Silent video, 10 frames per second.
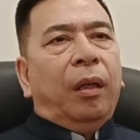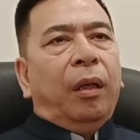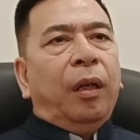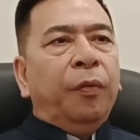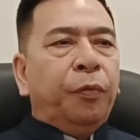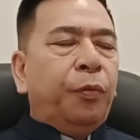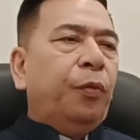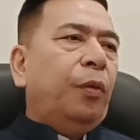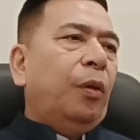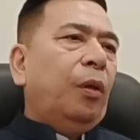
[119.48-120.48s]
If
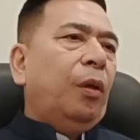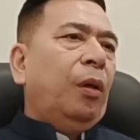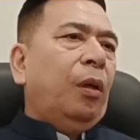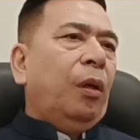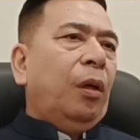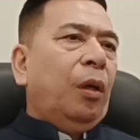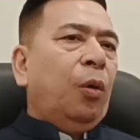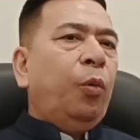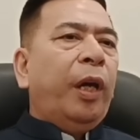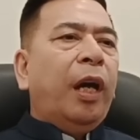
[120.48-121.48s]

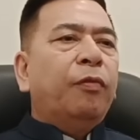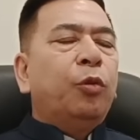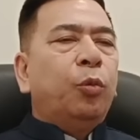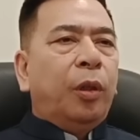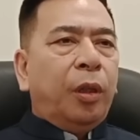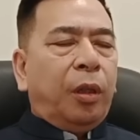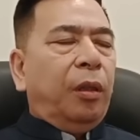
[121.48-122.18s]
we have to work